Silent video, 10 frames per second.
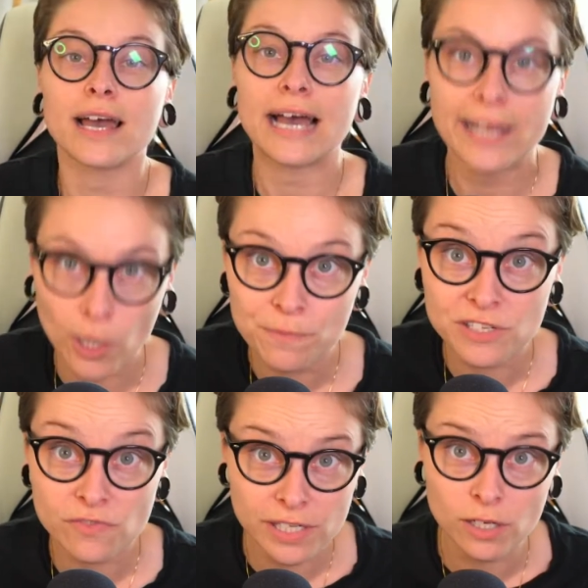I hope
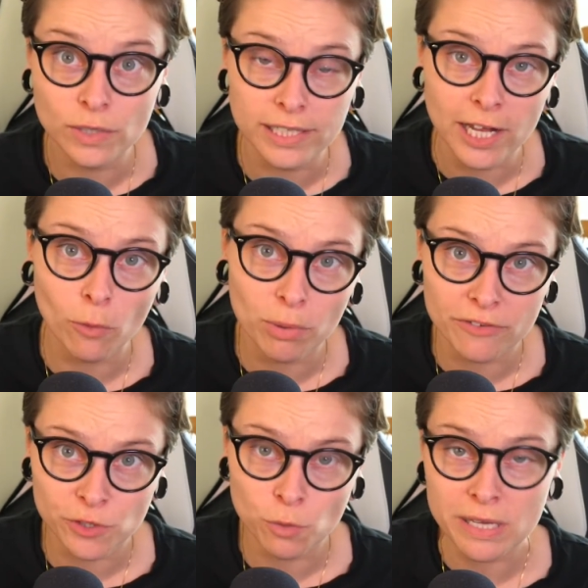this video can help a
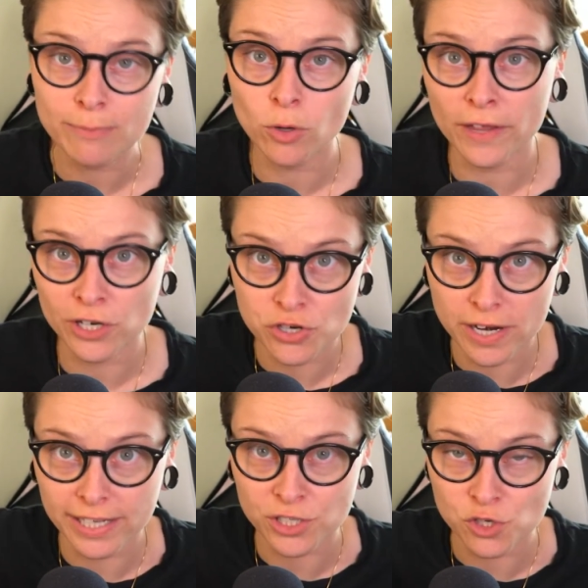few people that are
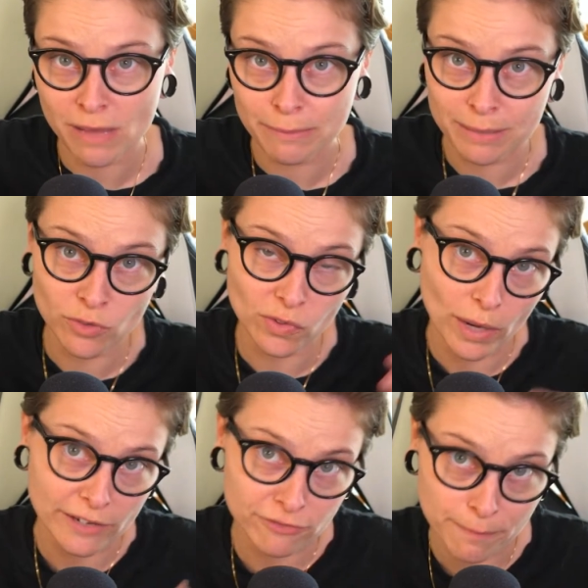trying to maybe move
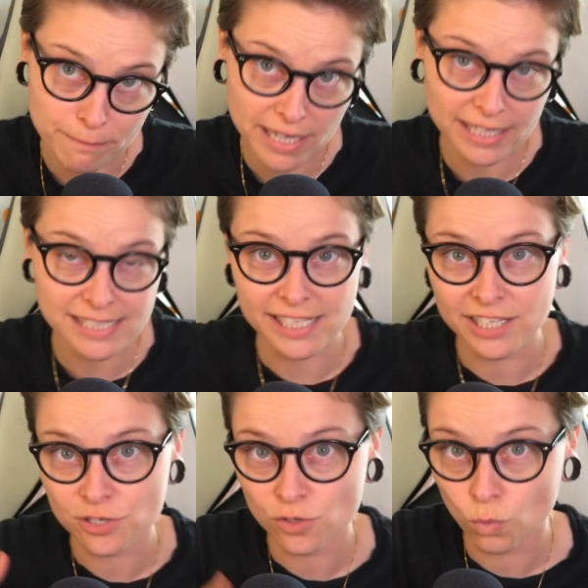away from Macs
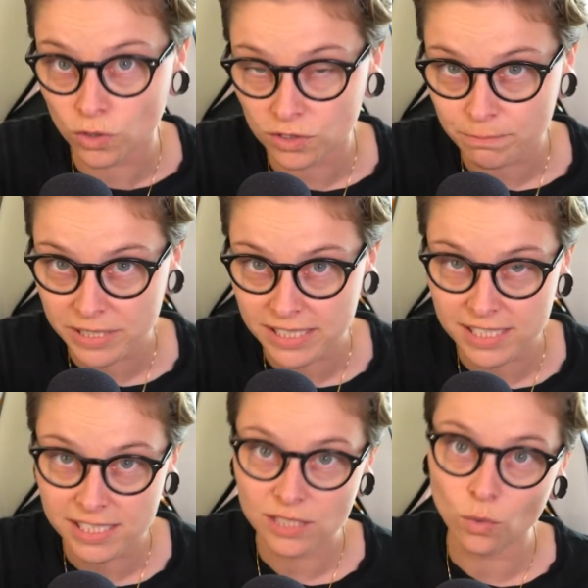into the world of
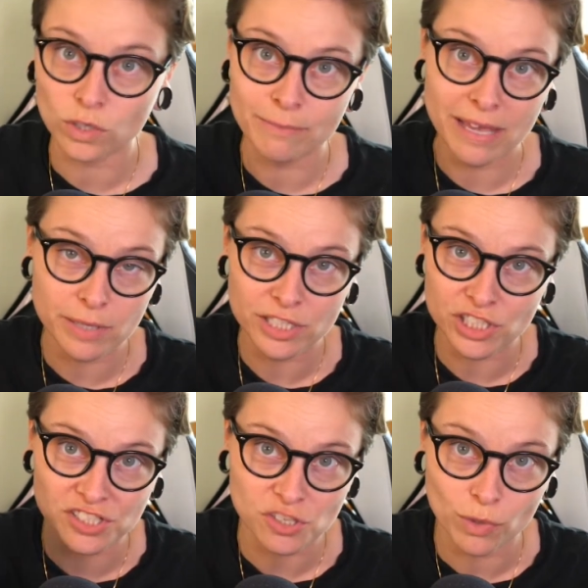PC, or maybe
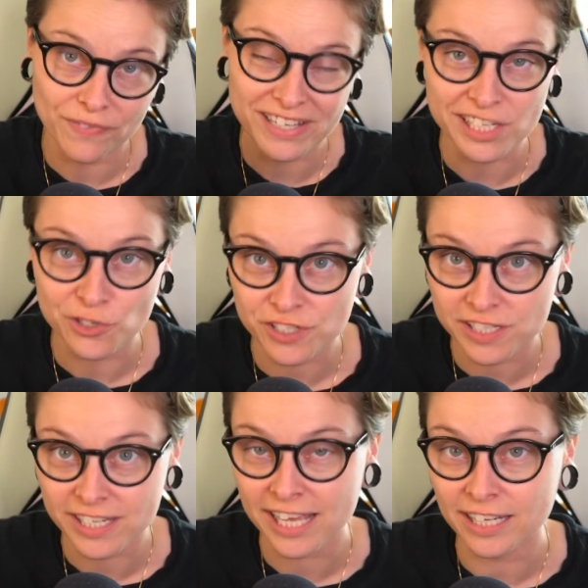just someone that's
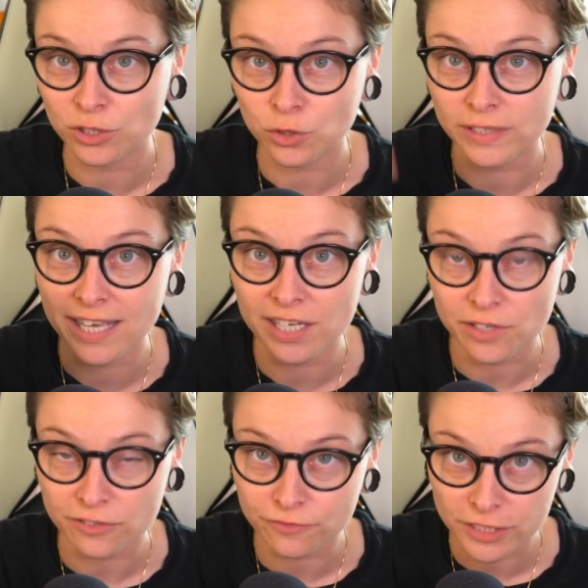interested in creating
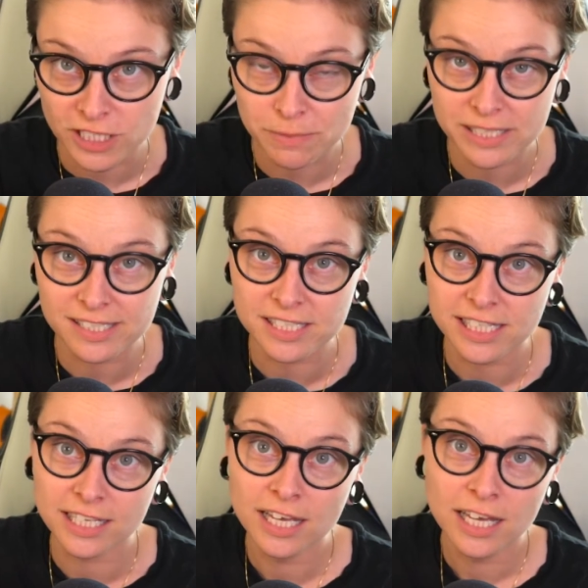their first
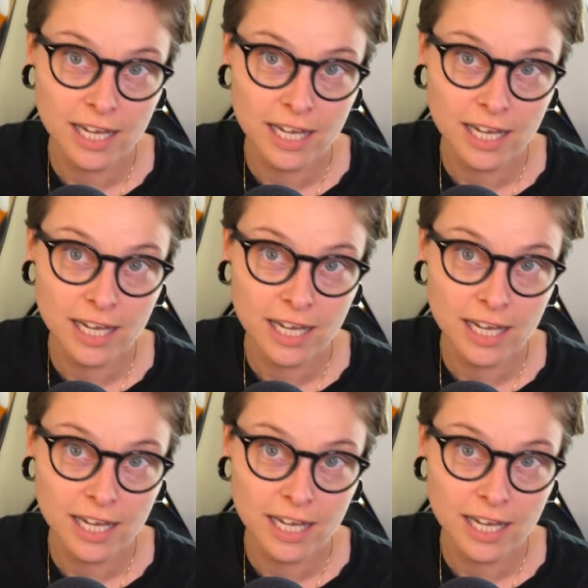PC,